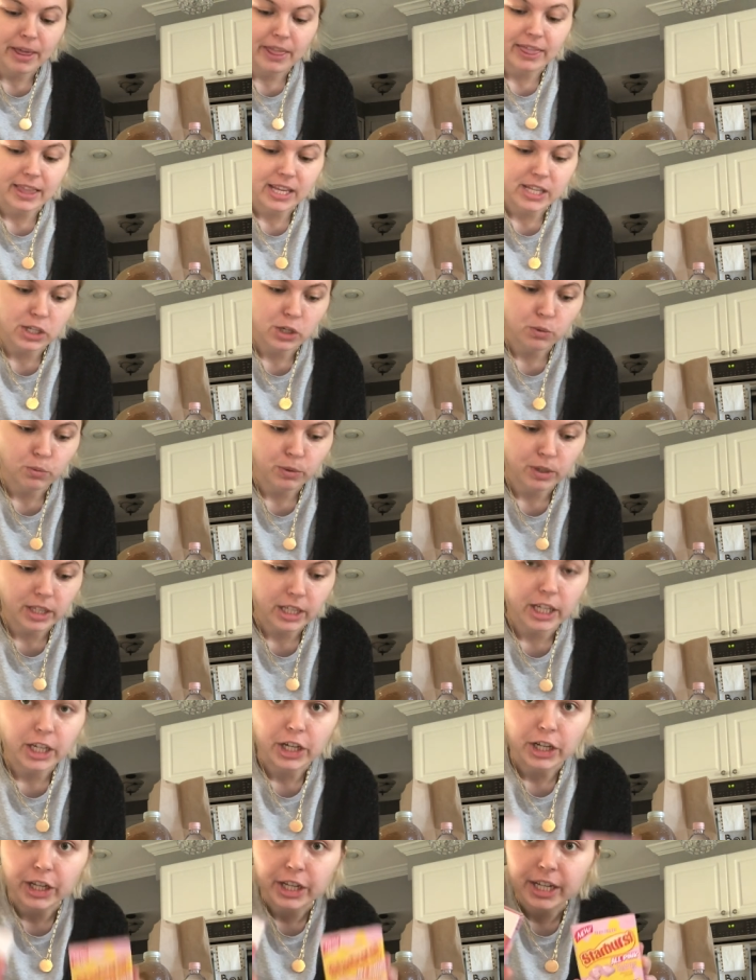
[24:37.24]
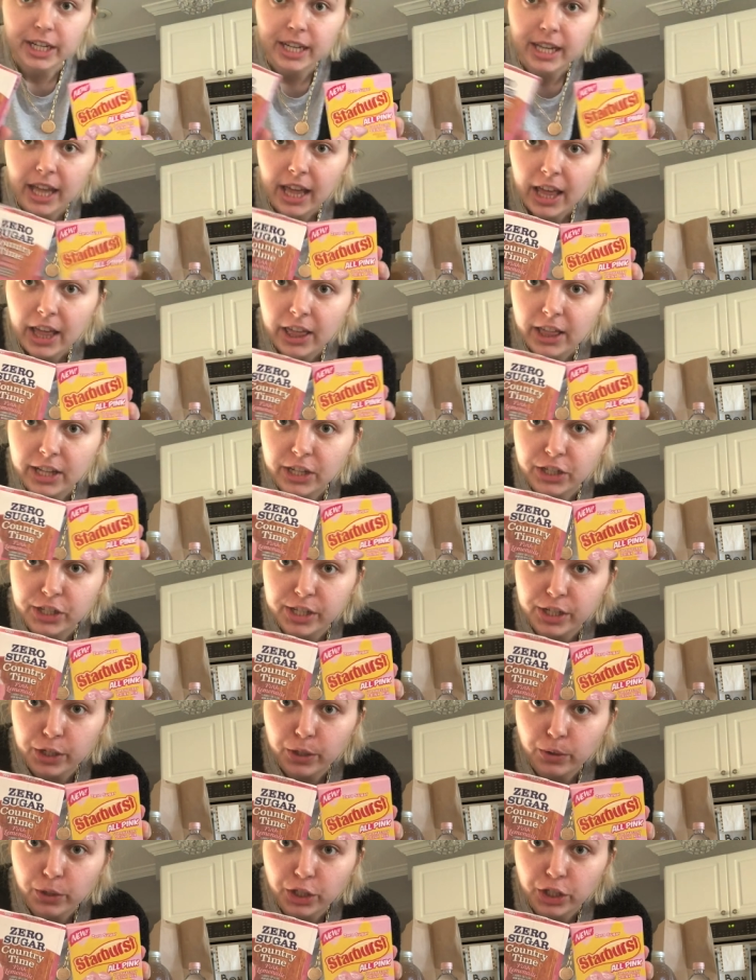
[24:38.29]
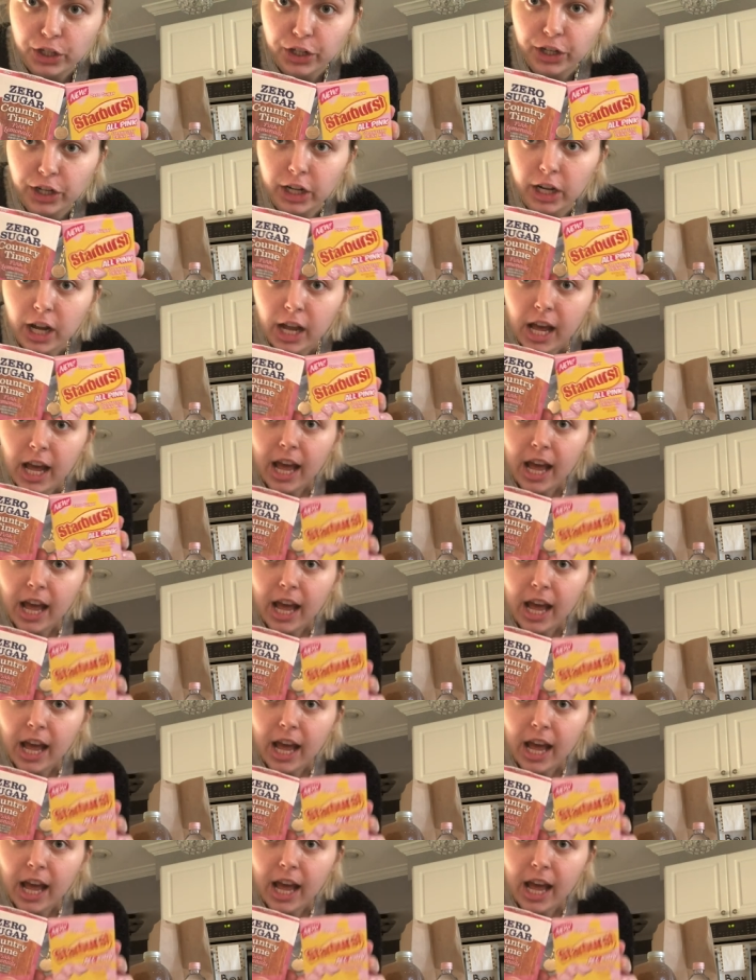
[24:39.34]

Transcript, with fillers: these are really good. They're zero sugar.